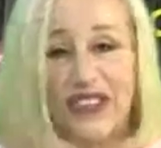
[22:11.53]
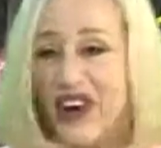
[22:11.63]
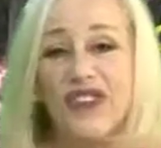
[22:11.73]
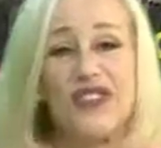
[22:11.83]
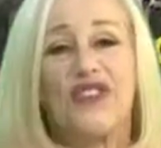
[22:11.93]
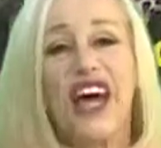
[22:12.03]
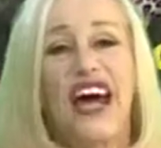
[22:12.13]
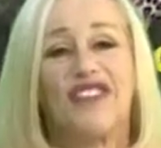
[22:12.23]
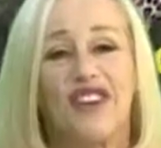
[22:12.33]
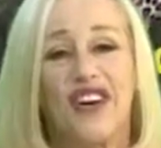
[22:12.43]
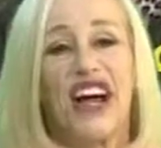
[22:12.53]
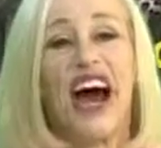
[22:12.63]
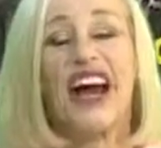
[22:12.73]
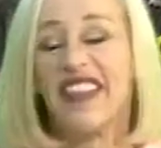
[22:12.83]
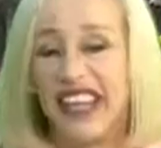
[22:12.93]
Don't do that if you're a
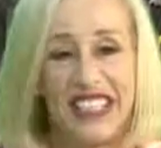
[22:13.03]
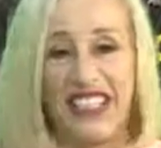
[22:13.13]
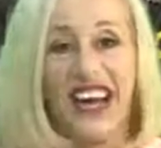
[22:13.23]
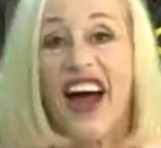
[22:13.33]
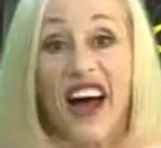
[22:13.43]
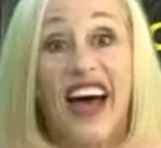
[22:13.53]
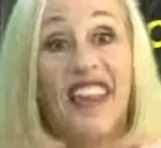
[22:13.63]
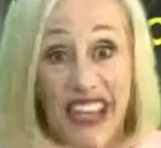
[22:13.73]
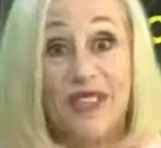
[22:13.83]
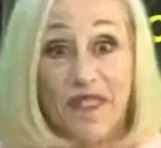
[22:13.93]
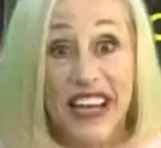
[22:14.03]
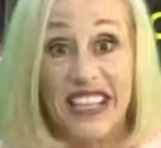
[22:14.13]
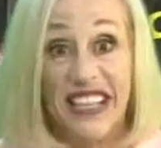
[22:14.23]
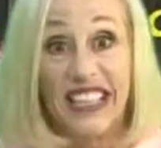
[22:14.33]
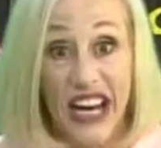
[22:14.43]
guy. That's
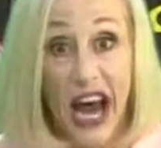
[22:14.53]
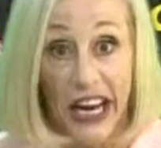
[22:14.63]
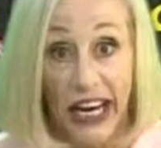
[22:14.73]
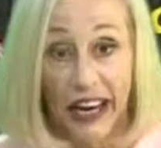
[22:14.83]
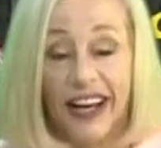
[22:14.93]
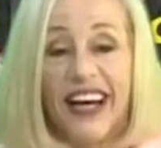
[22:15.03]
basically nutty.